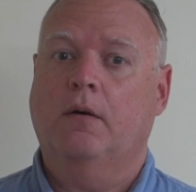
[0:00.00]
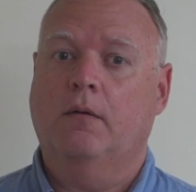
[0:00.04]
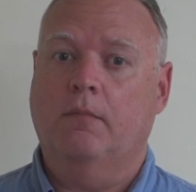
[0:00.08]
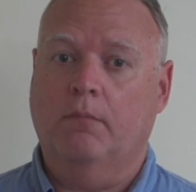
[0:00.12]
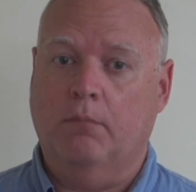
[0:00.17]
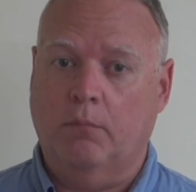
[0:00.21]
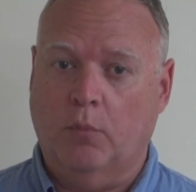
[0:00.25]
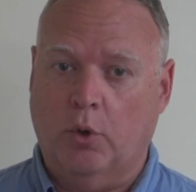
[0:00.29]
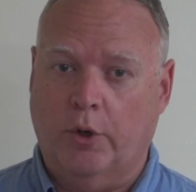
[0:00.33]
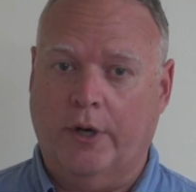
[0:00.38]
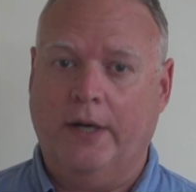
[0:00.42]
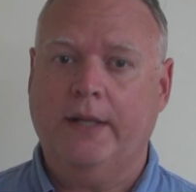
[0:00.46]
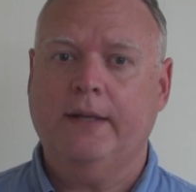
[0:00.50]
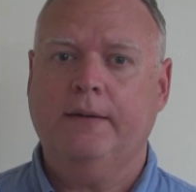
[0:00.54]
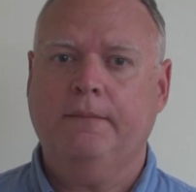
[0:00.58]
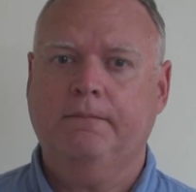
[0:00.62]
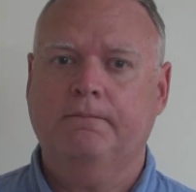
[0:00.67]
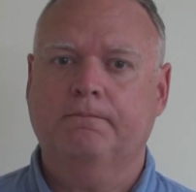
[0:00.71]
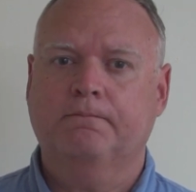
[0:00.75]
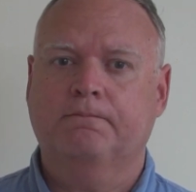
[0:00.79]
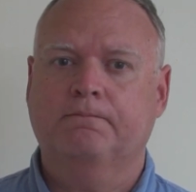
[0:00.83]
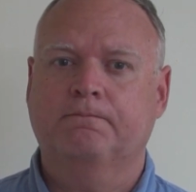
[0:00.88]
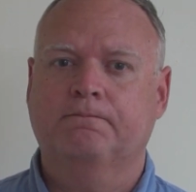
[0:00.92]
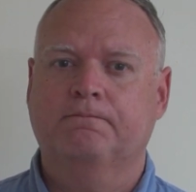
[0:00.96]
Morning,
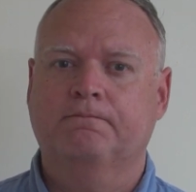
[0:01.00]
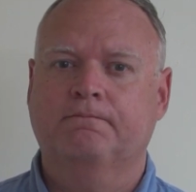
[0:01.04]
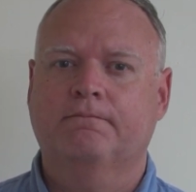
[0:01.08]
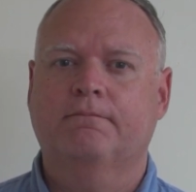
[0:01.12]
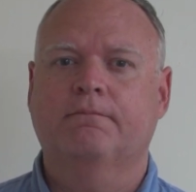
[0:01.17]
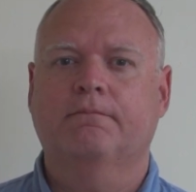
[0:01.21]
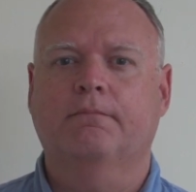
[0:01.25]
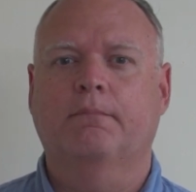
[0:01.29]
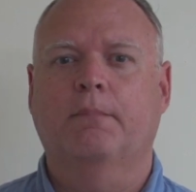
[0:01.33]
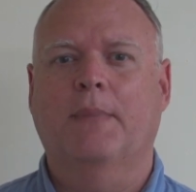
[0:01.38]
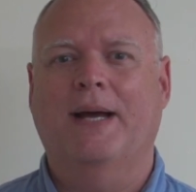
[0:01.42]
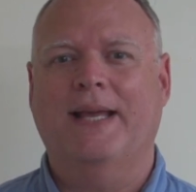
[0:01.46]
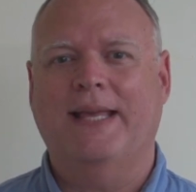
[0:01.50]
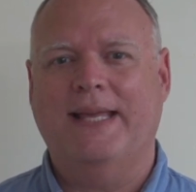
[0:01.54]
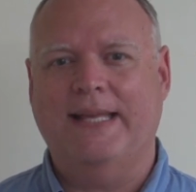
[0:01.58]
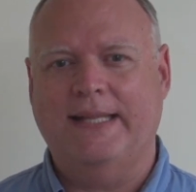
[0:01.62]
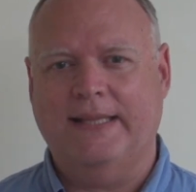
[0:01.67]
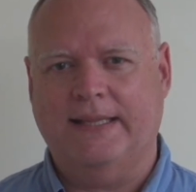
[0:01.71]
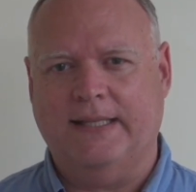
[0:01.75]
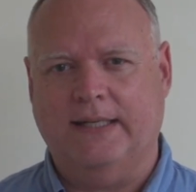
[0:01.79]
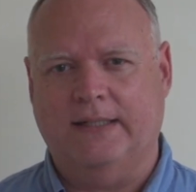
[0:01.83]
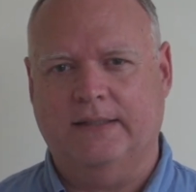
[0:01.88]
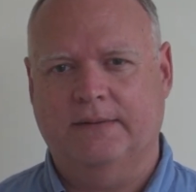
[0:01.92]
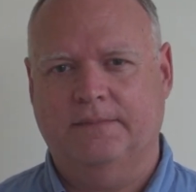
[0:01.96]

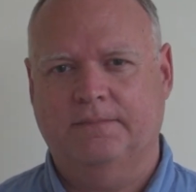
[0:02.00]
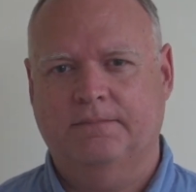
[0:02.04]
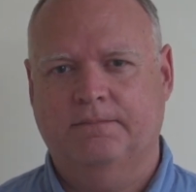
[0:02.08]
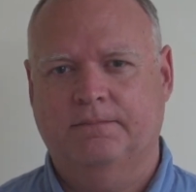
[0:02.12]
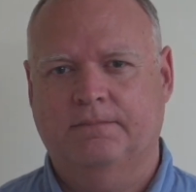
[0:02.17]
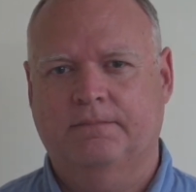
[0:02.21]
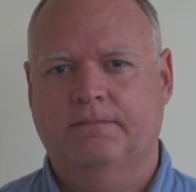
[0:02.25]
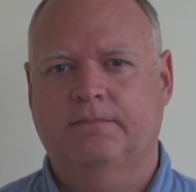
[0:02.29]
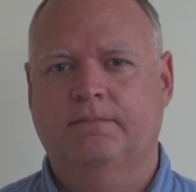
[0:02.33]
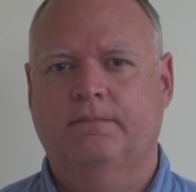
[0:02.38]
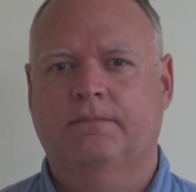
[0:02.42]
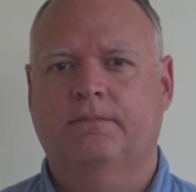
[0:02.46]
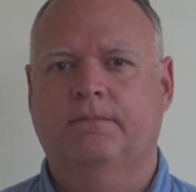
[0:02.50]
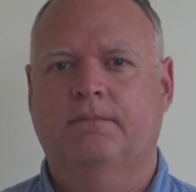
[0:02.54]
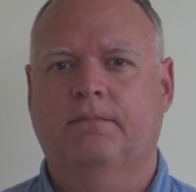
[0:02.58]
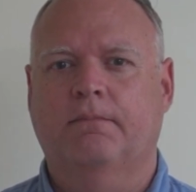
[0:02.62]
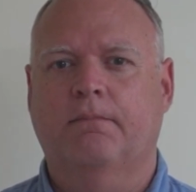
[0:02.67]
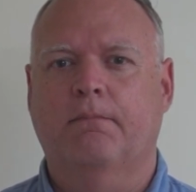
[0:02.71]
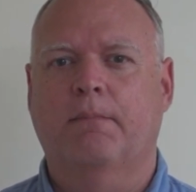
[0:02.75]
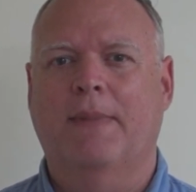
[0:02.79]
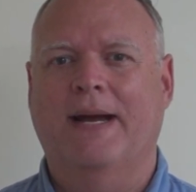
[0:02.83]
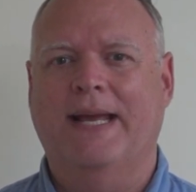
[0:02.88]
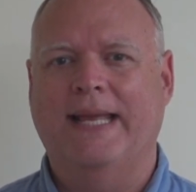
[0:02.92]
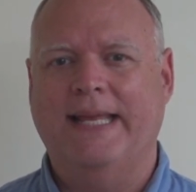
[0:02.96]
mainta,
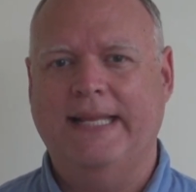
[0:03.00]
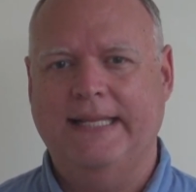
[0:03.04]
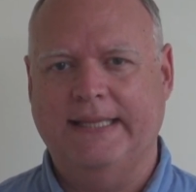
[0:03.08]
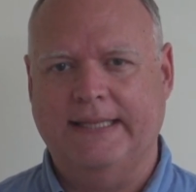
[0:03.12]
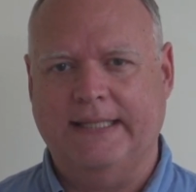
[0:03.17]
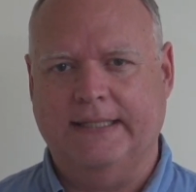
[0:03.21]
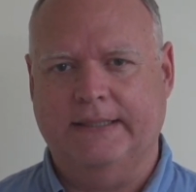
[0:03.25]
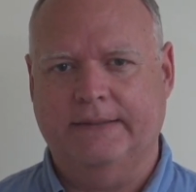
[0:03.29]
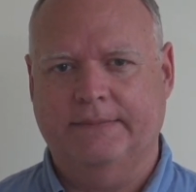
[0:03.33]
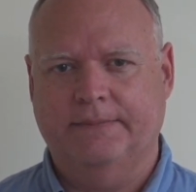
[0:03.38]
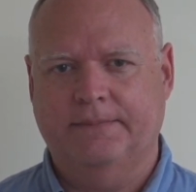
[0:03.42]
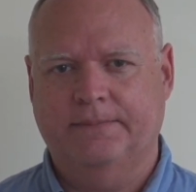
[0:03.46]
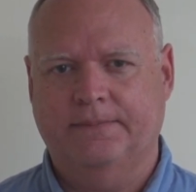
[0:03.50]
mainta.